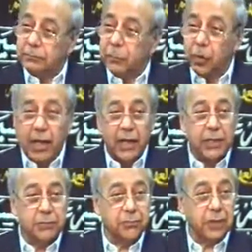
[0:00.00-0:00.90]

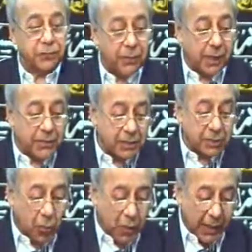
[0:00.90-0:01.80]
Maulana Jafrabas
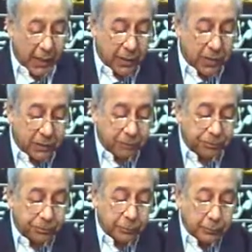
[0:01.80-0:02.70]
has organized,
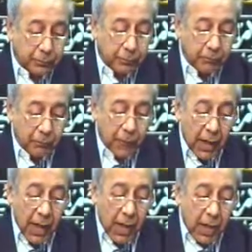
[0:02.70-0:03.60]

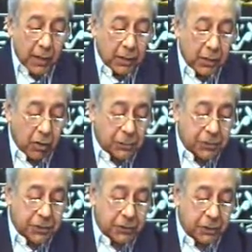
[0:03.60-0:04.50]
under the
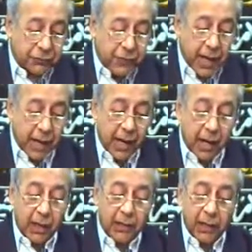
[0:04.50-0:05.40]
auspices of Idare
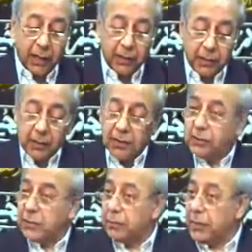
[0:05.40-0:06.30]
Alia,
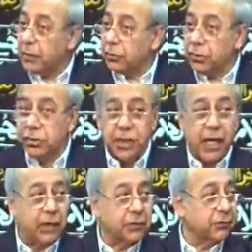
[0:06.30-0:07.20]
Tabligh
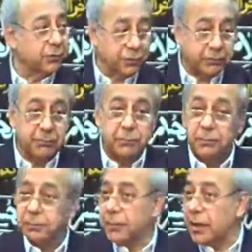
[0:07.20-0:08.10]
Ishat,
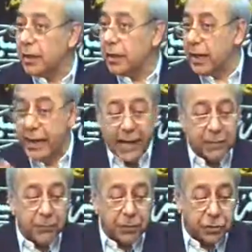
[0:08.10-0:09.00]
an
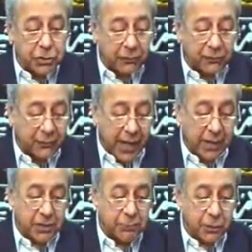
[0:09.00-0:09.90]
exhibition of
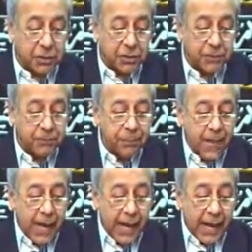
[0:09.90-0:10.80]
various books,
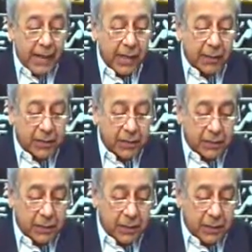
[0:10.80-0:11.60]
and it's,